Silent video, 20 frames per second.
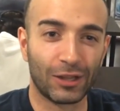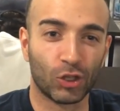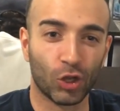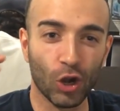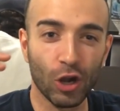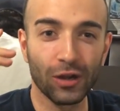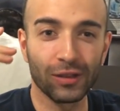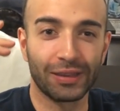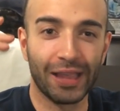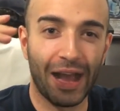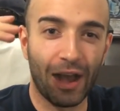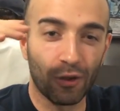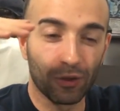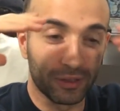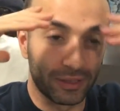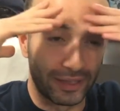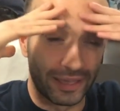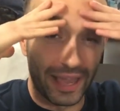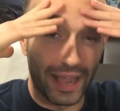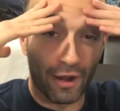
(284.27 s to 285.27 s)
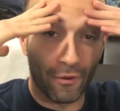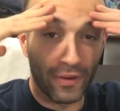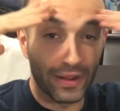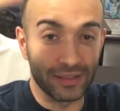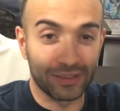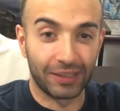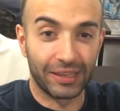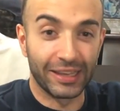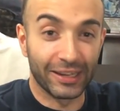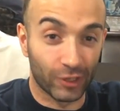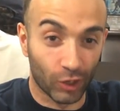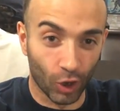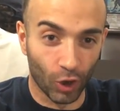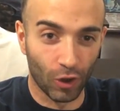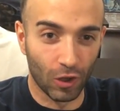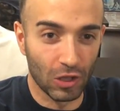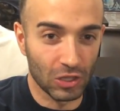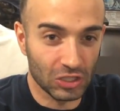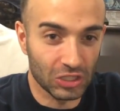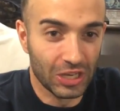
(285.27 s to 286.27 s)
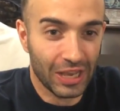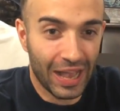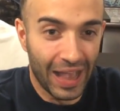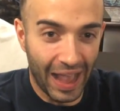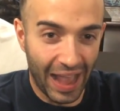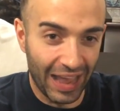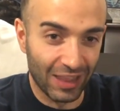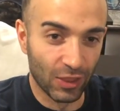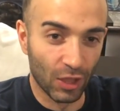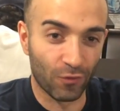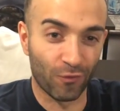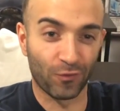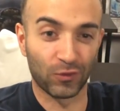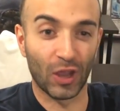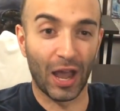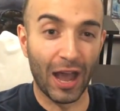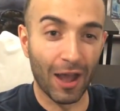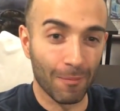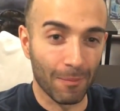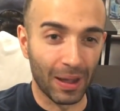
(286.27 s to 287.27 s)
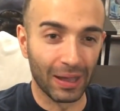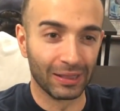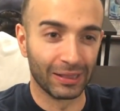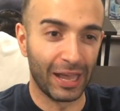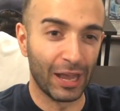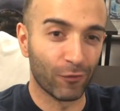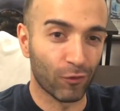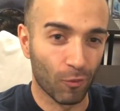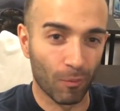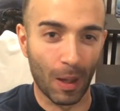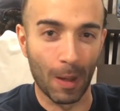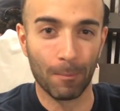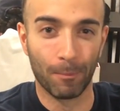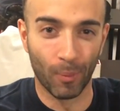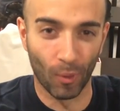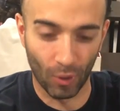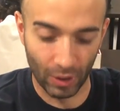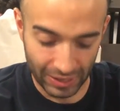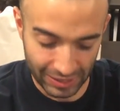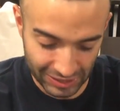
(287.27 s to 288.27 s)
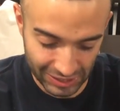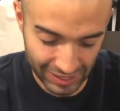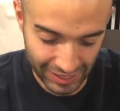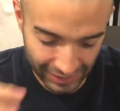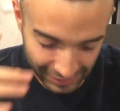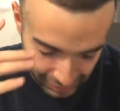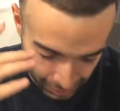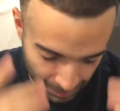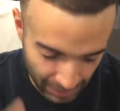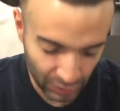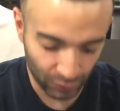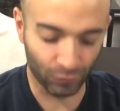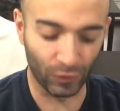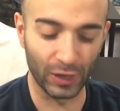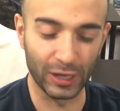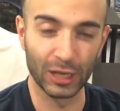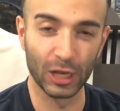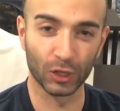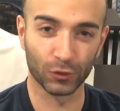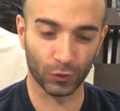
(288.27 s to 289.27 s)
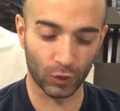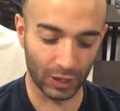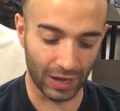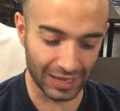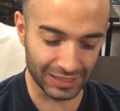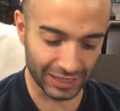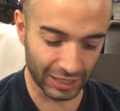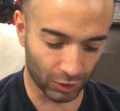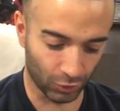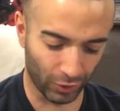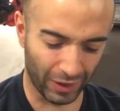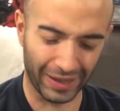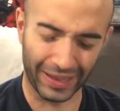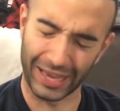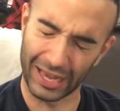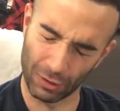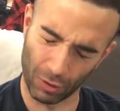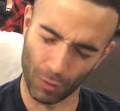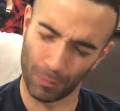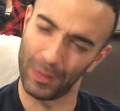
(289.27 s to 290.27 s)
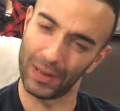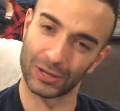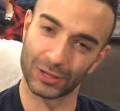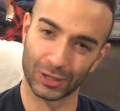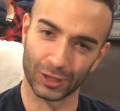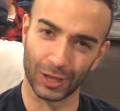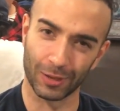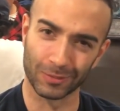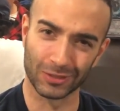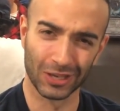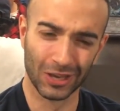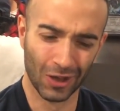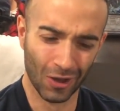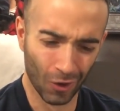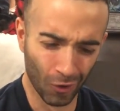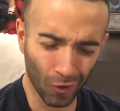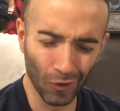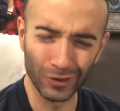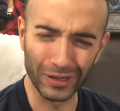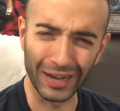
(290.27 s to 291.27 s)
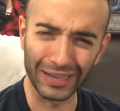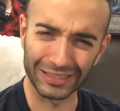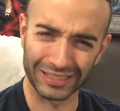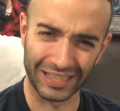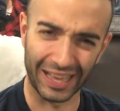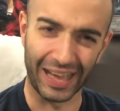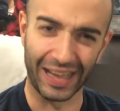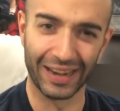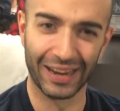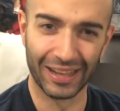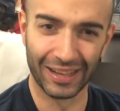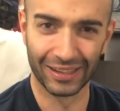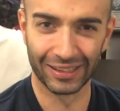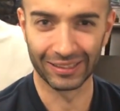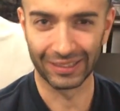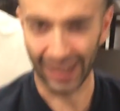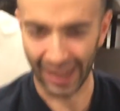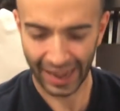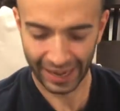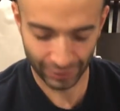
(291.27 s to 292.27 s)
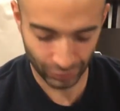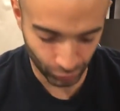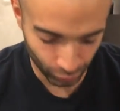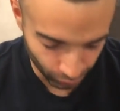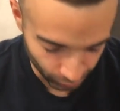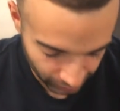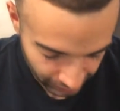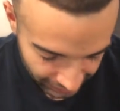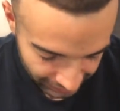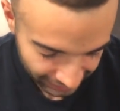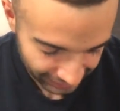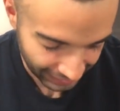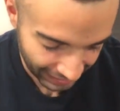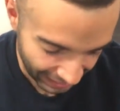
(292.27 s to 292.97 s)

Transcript: turned down guaranteed girls and the time of my life with my boys to make videos for you guys and create hero pendulums. Who does that? I do. Bro.